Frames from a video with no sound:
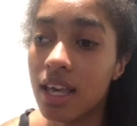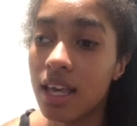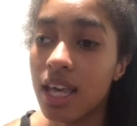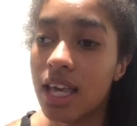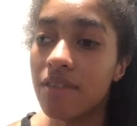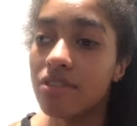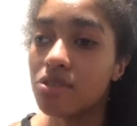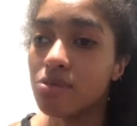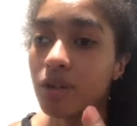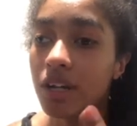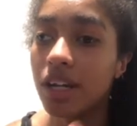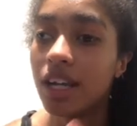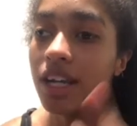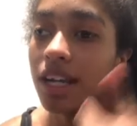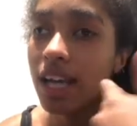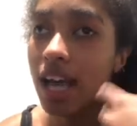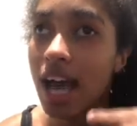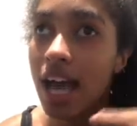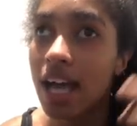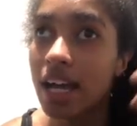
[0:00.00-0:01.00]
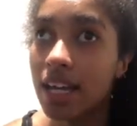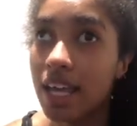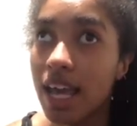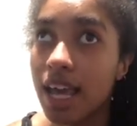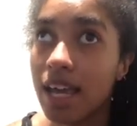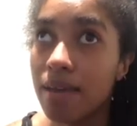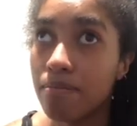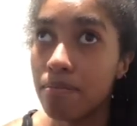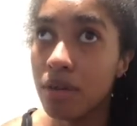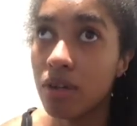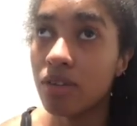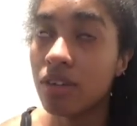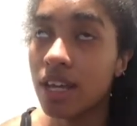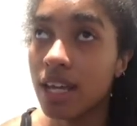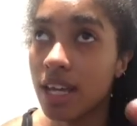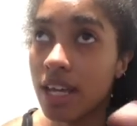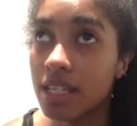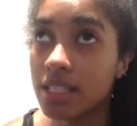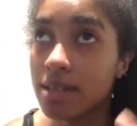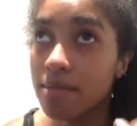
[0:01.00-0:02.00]
he was working at a
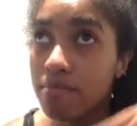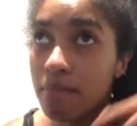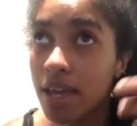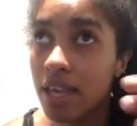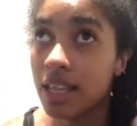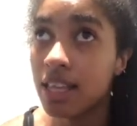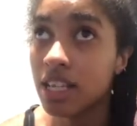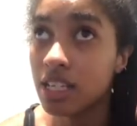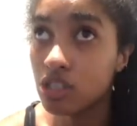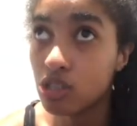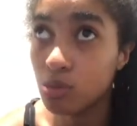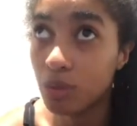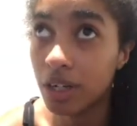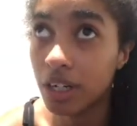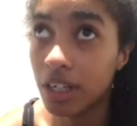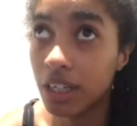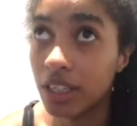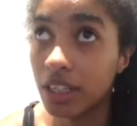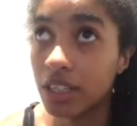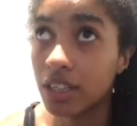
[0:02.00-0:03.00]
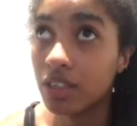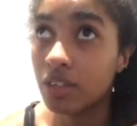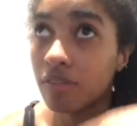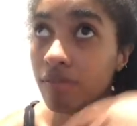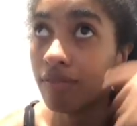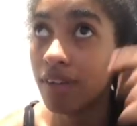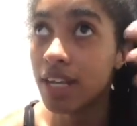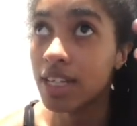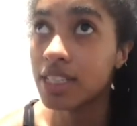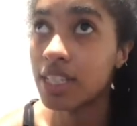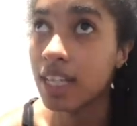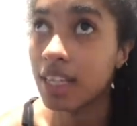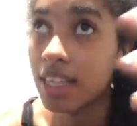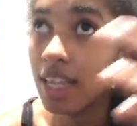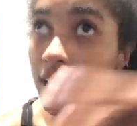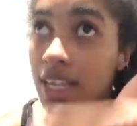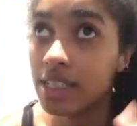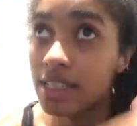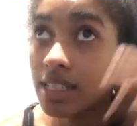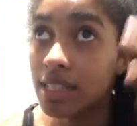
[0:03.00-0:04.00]
building as a maintenance worker, you know, fixing
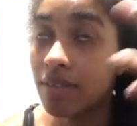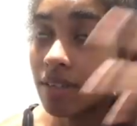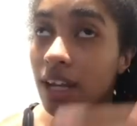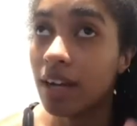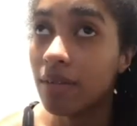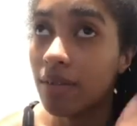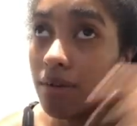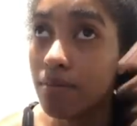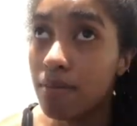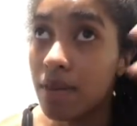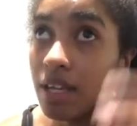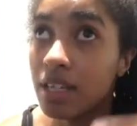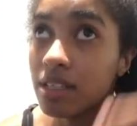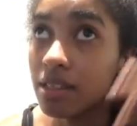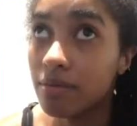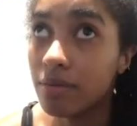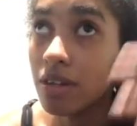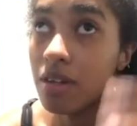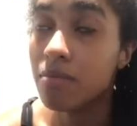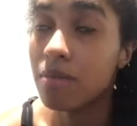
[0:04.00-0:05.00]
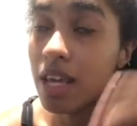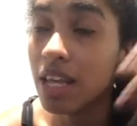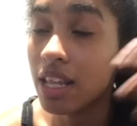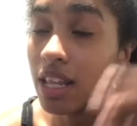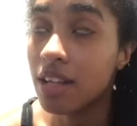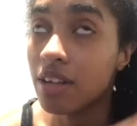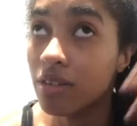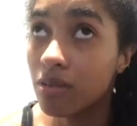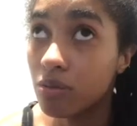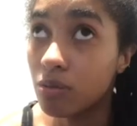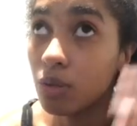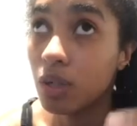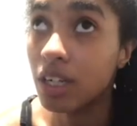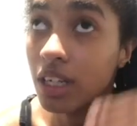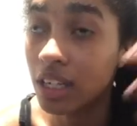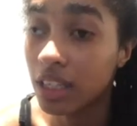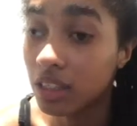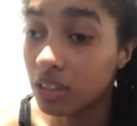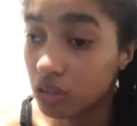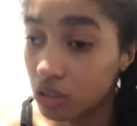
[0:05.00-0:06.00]
things and stuff like that, what maintenance
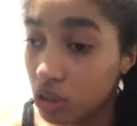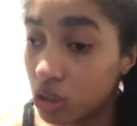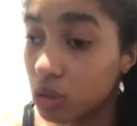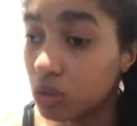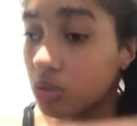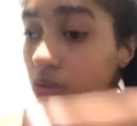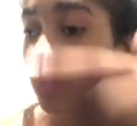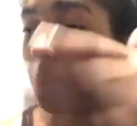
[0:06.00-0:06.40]
workers do.